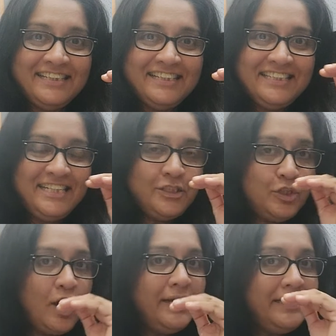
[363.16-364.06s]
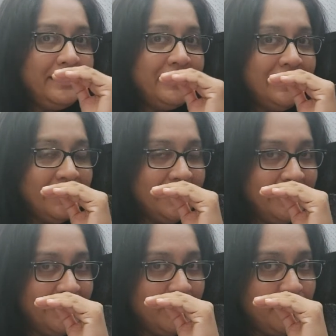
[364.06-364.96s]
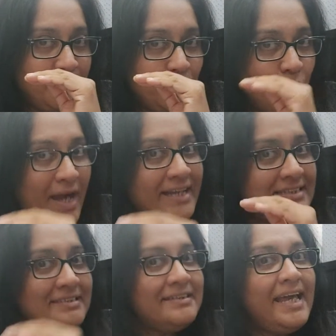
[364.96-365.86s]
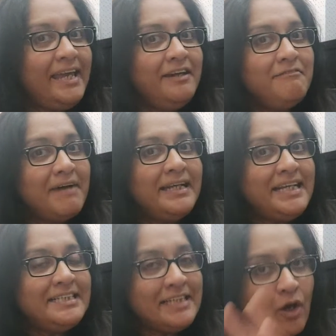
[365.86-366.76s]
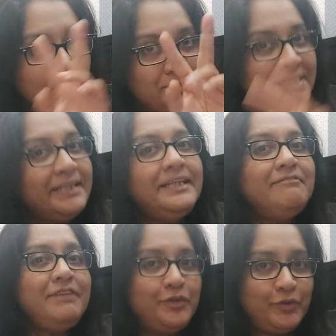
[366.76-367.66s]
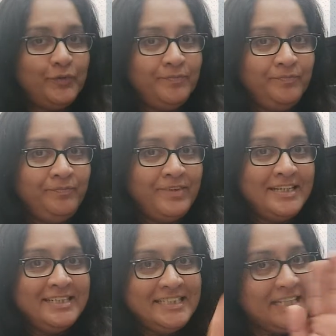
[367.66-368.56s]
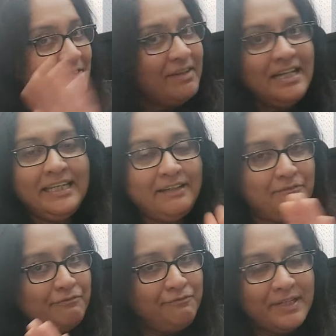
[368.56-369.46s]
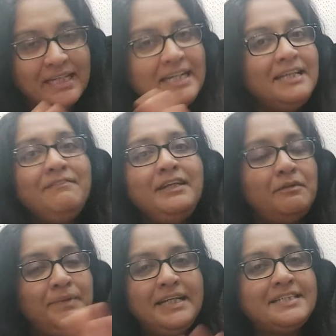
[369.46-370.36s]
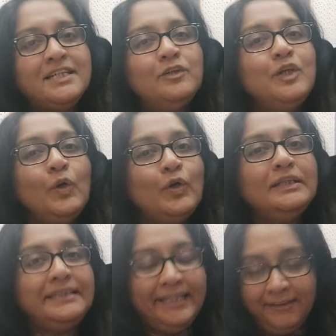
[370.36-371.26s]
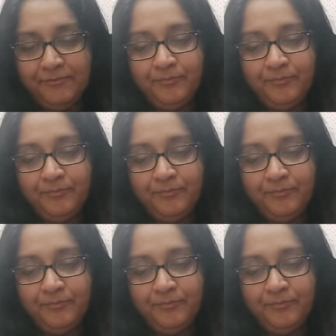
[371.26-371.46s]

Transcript: She's not quite saying what is objectively true. She's giving a figurative interpretation to the whole thing.